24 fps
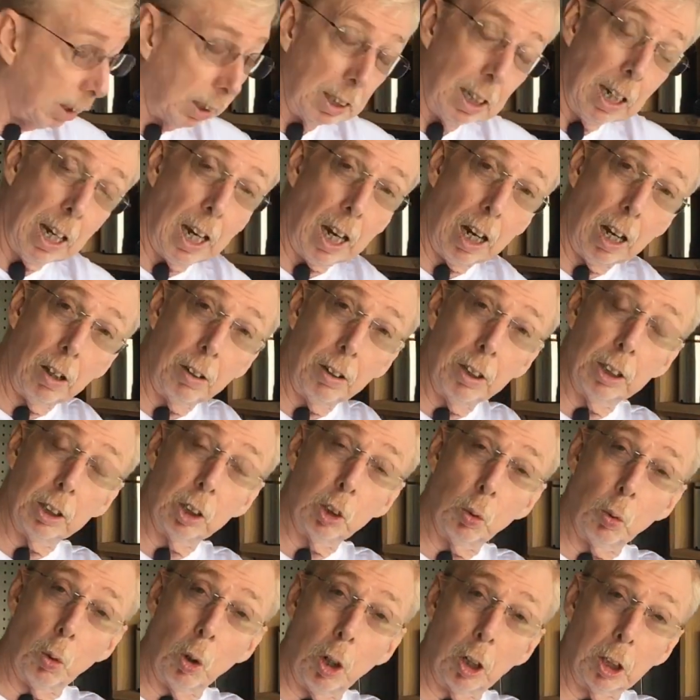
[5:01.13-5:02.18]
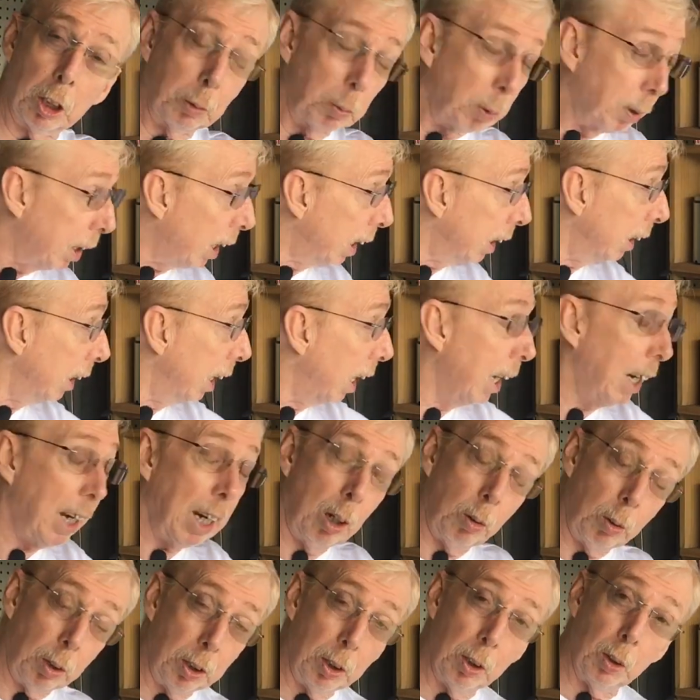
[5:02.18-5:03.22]
how this works, but that's not
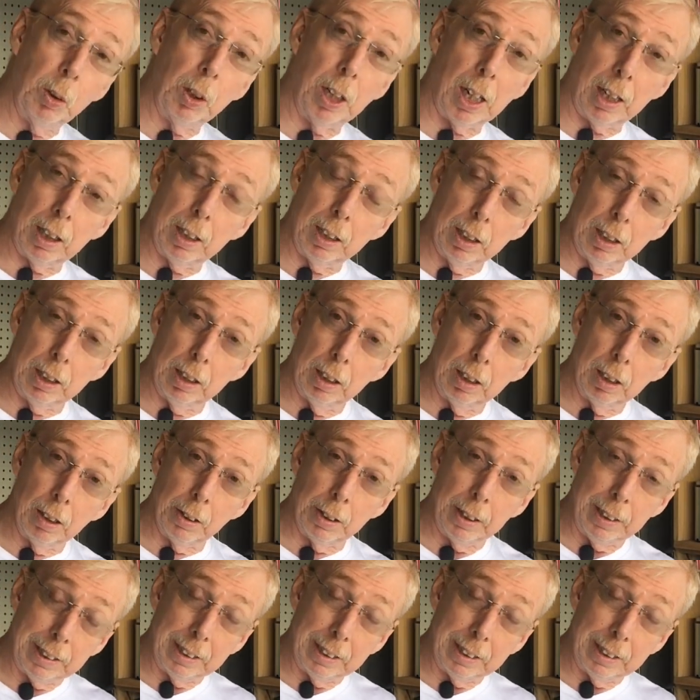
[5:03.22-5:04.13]
how we do that these